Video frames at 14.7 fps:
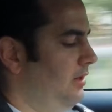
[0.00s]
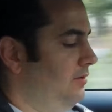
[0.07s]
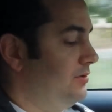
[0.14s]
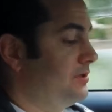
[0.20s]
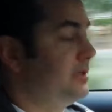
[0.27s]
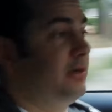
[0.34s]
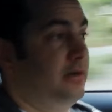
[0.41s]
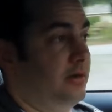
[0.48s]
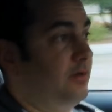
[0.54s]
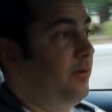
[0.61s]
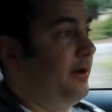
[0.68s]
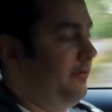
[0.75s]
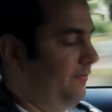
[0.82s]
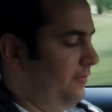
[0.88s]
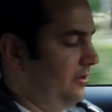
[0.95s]
It was
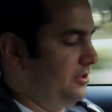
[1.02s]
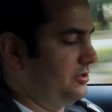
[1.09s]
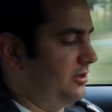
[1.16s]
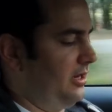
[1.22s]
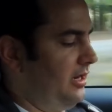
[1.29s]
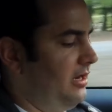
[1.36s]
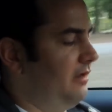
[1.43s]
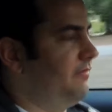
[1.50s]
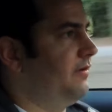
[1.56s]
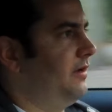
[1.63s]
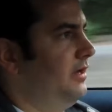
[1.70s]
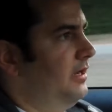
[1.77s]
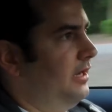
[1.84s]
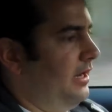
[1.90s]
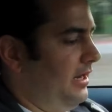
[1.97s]
quite a fun drive,
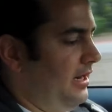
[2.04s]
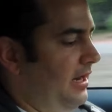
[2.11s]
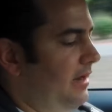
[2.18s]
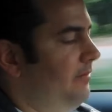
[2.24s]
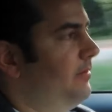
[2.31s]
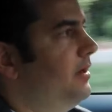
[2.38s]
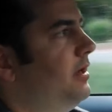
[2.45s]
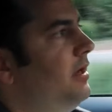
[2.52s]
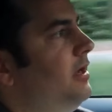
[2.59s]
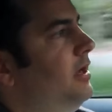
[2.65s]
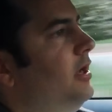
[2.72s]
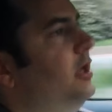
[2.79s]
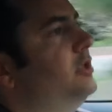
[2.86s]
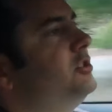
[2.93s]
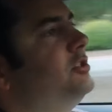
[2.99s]
and I
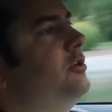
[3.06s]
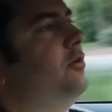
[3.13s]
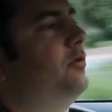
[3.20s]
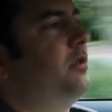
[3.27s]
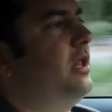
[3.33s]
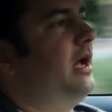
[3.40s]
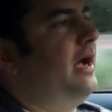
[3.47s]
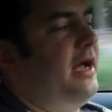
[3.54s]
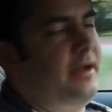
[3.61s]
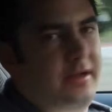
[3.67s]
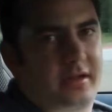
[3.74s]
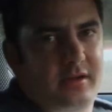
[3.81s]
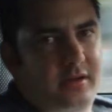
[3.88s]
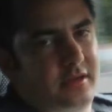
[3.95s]
am so glad